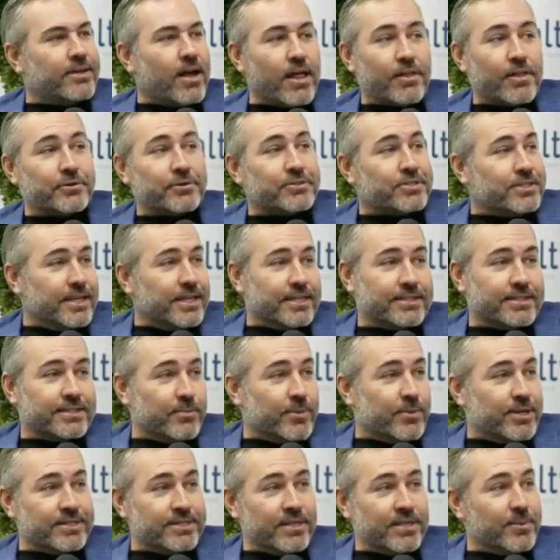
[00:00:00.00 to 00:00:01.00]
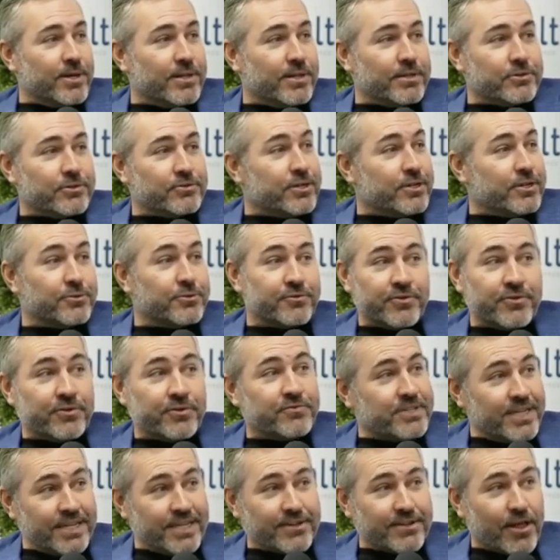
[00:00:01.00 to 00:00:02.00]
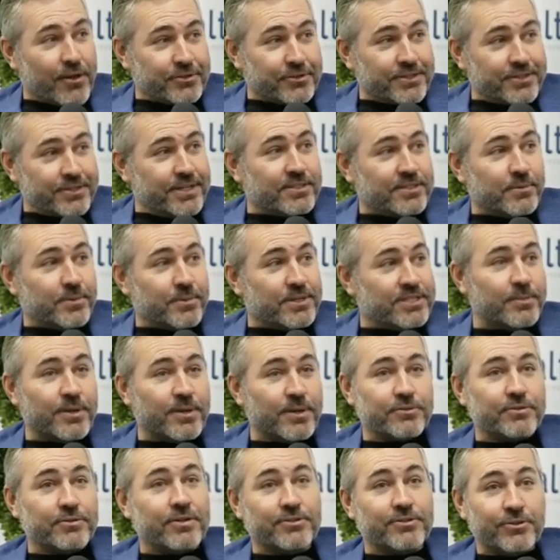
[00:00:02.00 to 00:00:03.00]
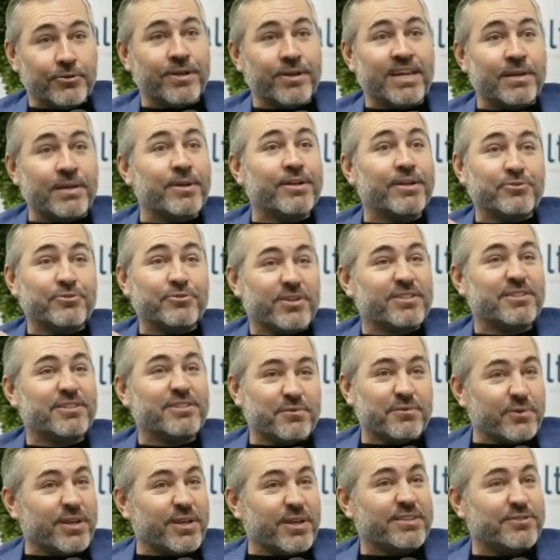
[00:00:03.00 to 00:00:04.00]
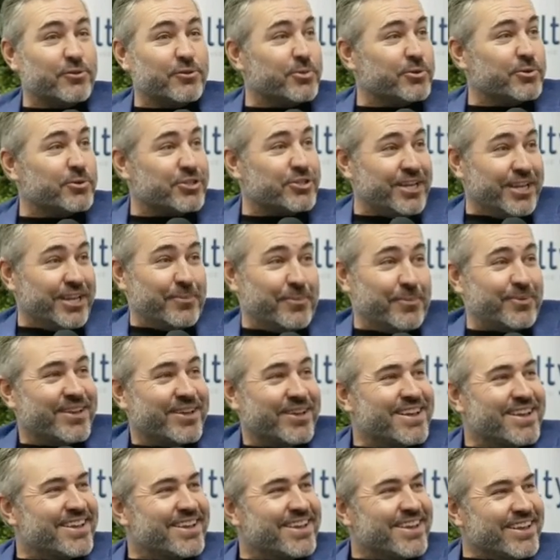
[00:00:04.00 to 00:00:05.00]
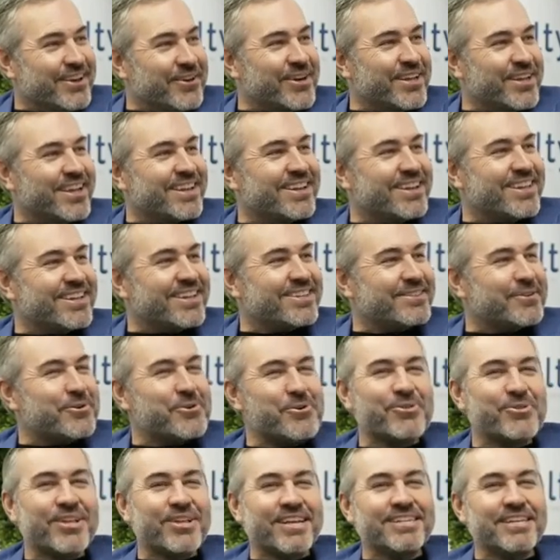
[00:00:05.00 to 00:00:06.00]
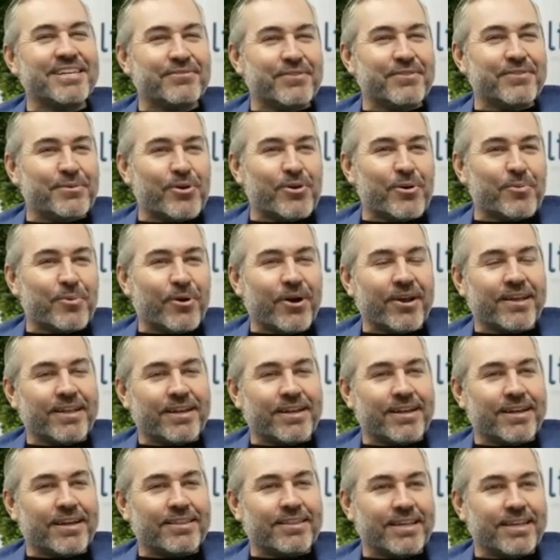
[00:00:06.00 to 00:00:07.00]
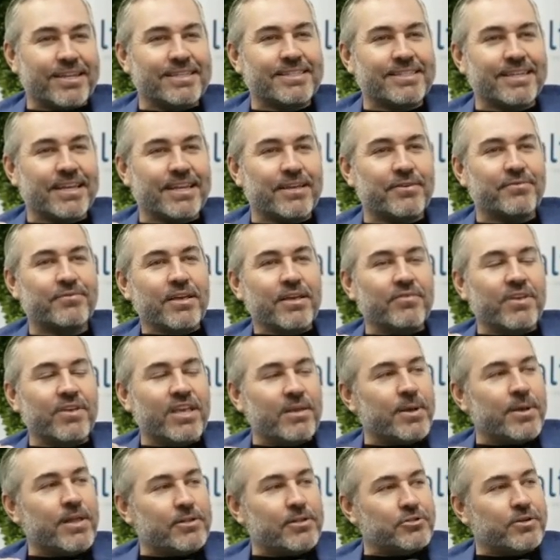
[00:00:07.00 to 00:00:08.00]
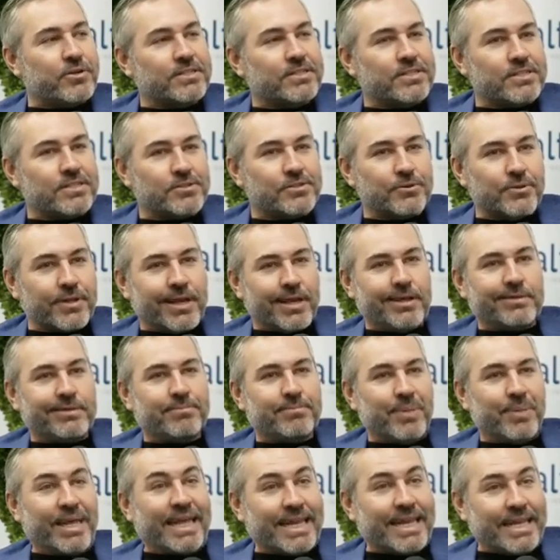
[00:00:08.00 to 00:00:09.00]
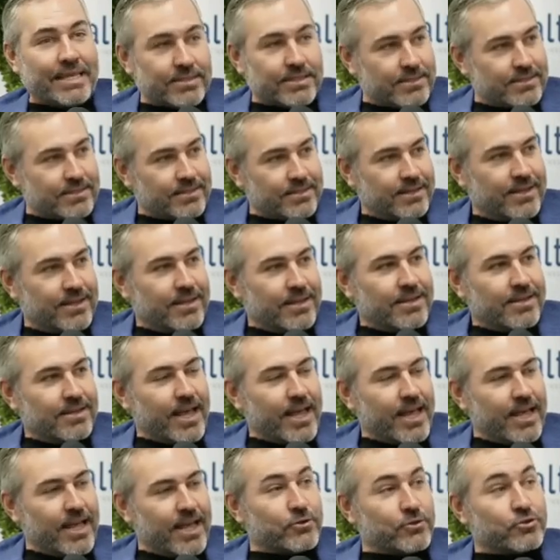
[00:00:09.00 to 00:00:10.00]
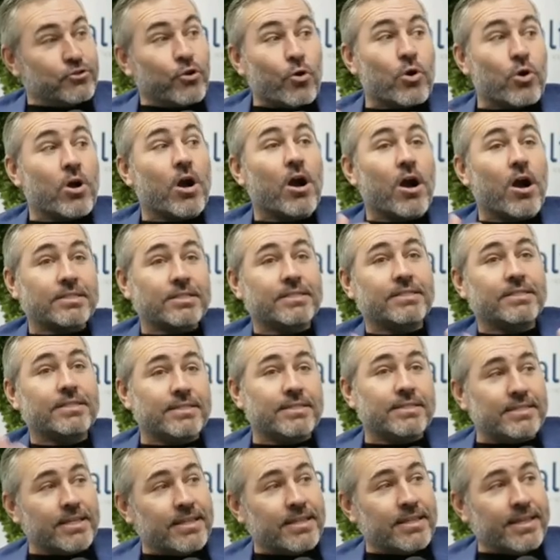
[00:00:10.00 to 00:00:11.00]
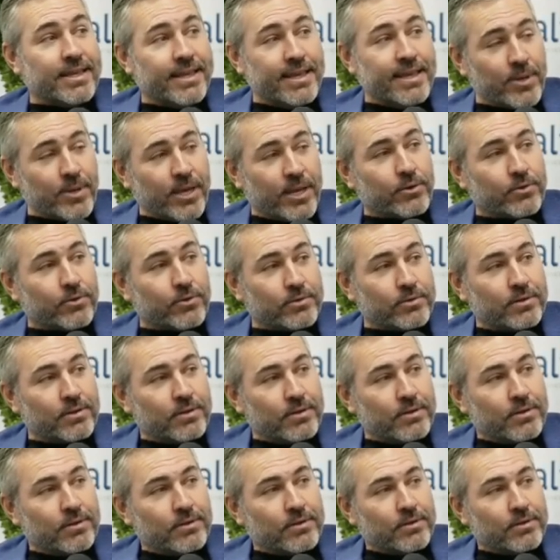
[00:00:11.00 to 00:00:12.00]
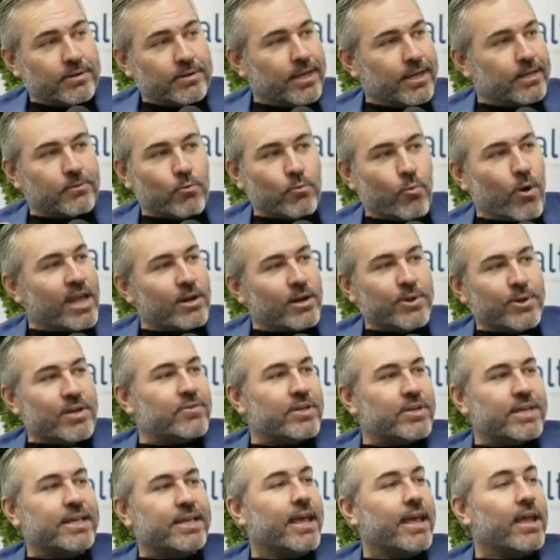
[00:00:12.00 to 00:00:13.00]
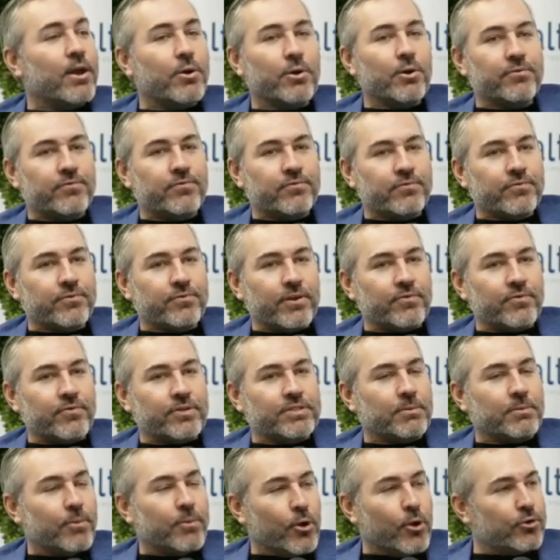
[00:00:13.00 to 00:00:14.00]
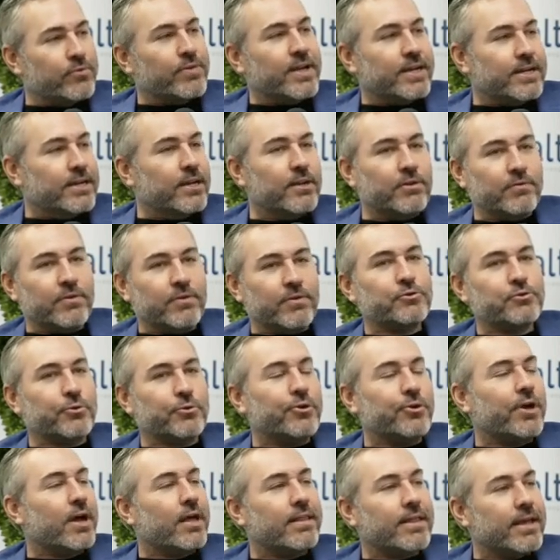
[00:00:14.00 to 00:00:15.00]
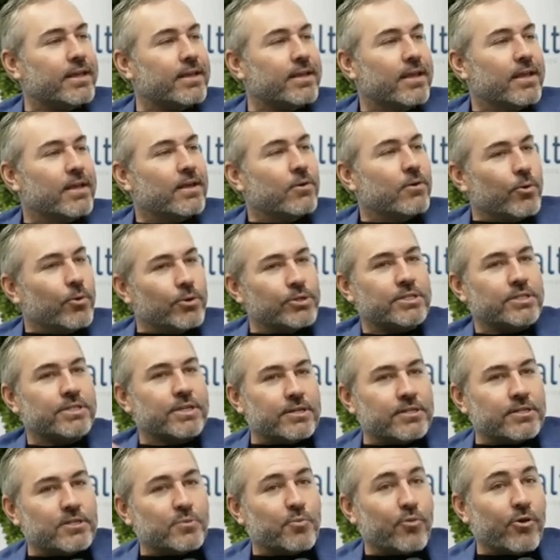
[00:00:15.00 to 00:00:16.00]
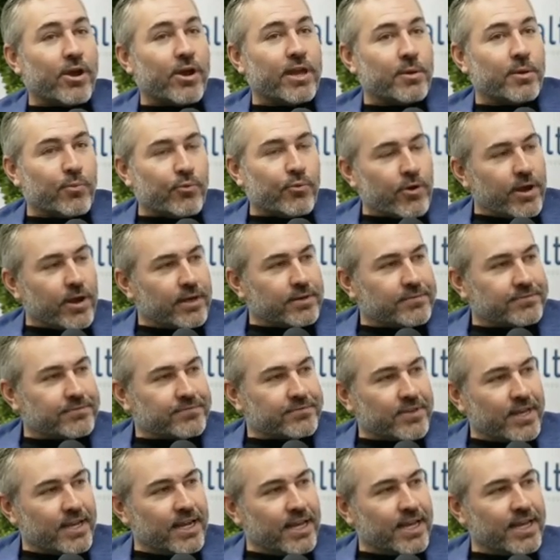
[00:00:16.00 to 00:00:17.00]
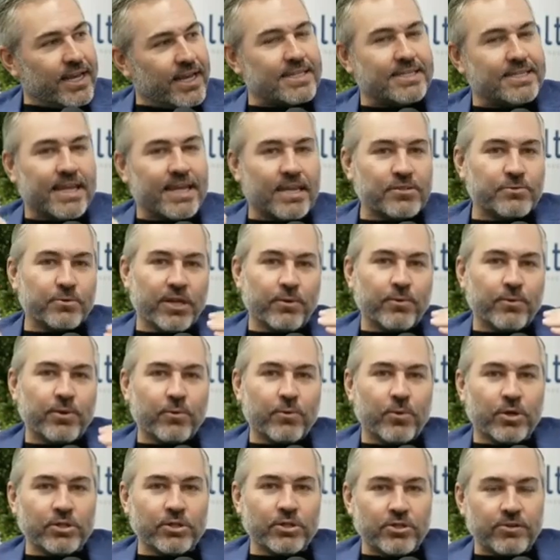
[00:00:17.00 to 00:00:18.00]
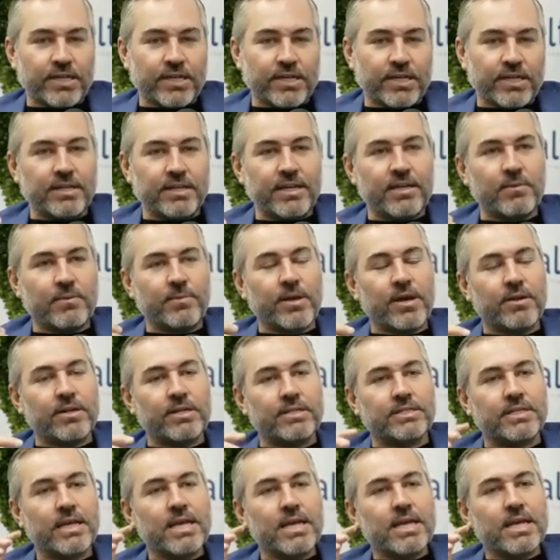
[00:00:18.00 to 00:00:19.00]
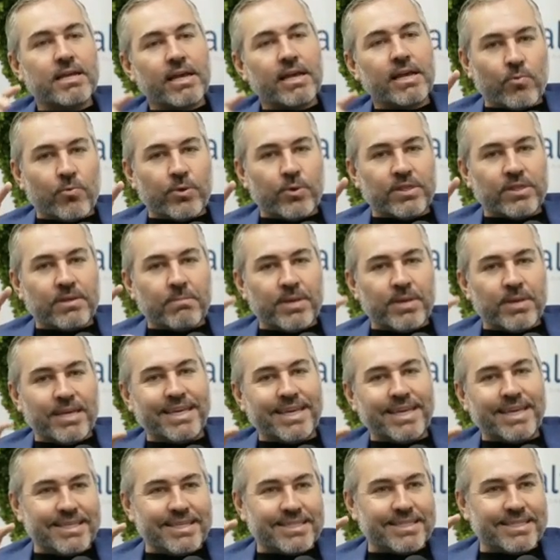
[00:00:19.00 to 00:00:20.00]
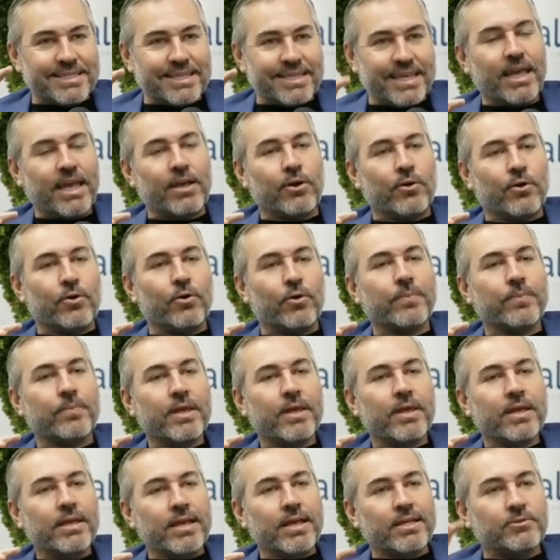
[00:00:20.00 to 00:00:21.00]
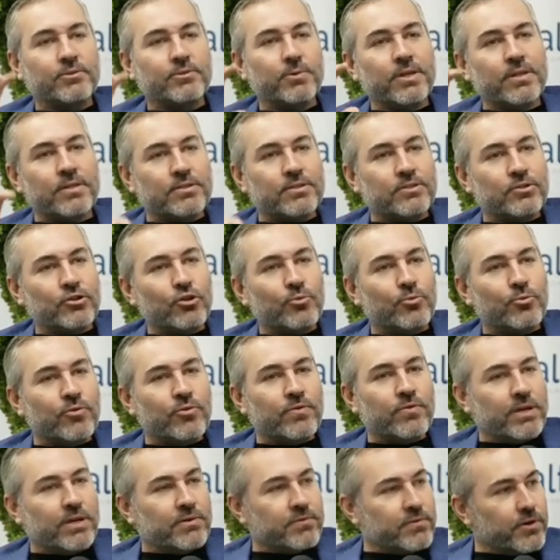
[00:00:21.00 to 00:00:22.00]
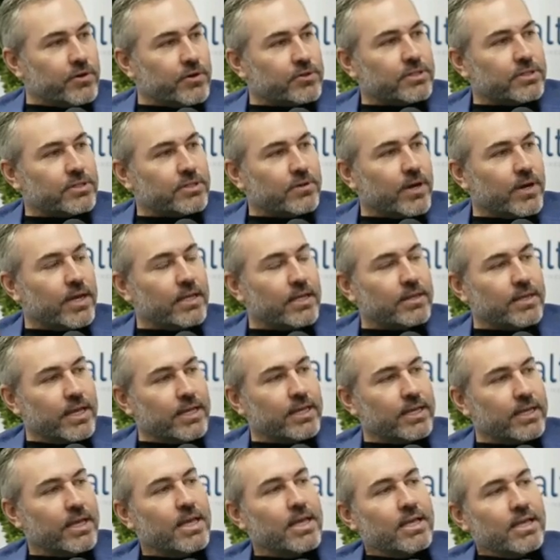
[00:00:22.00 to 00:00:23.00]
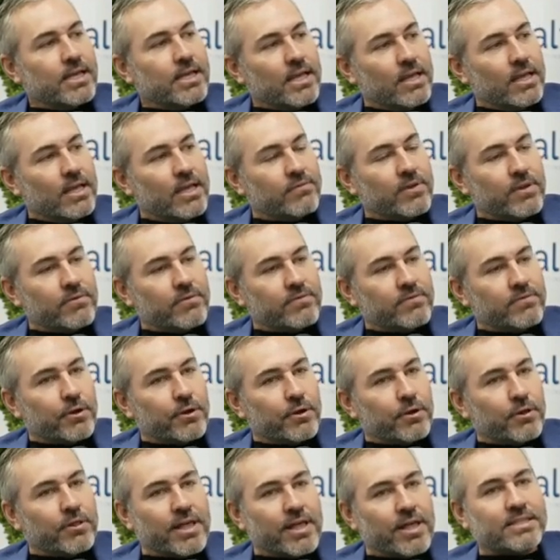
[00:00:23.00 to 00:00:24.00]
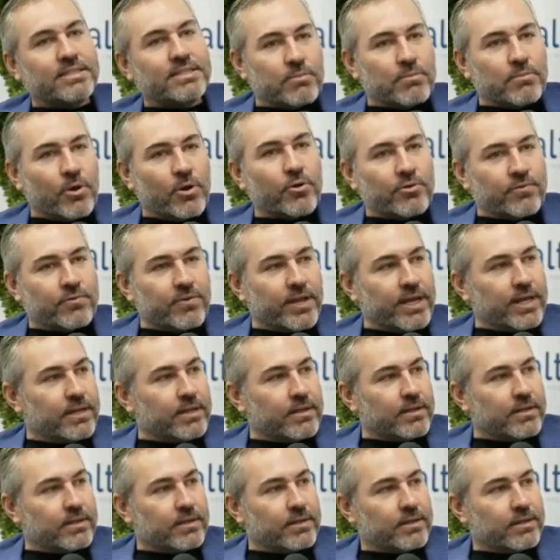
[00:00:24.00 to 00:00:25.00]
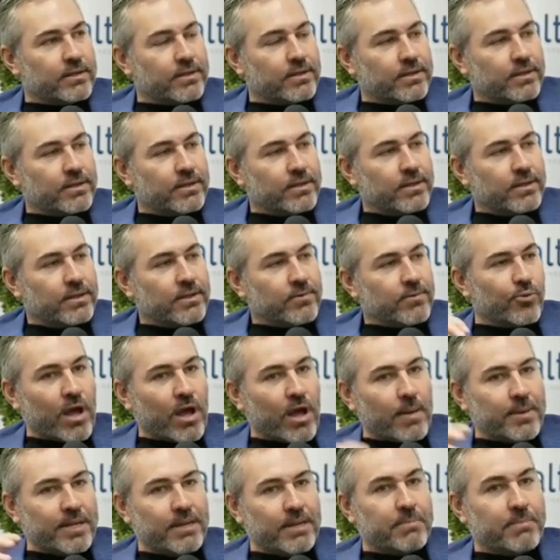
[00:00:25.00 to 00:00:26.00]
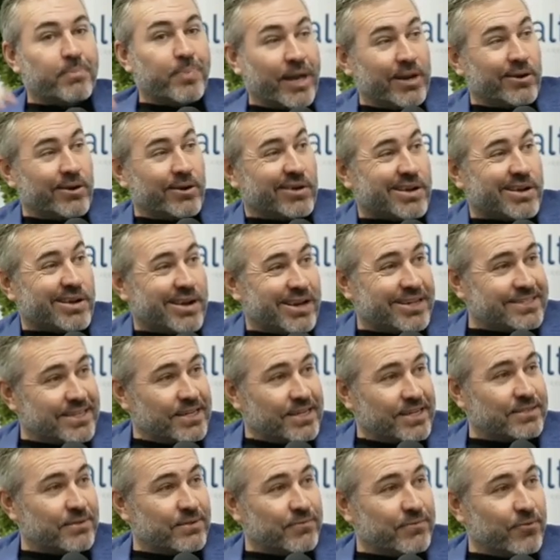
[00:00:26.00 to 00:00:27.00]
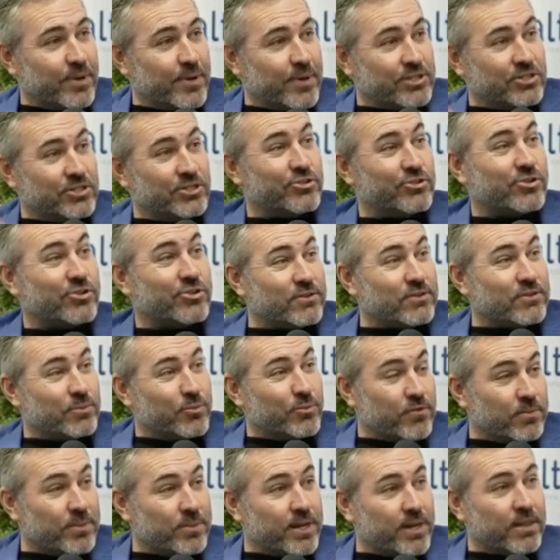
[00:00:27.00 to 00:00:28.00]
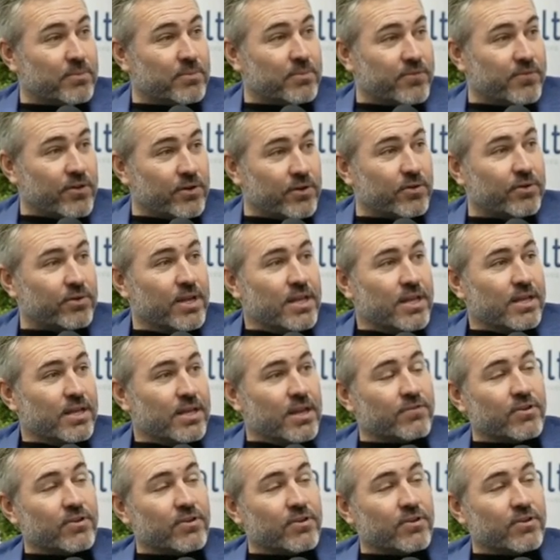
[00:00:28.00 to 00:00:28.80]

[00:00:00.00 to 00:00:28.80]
$8 to get somebody's email address or $15 to get somebody's email address. You can get email addresses for like super cheap, and like the whole idea of email marketing, I think, is like if email addresses are like pennies and there's no cost to send the email, like why do we even care if it's a motivated individual or not? Like we're just going to spray and pray. And I guess that's really what I want you guys to think about is with the Mickey scale, it's really the two moving inversely, right? Like if they're less motivated, and you probably need better contact information because you're going to have to move them down the funnel.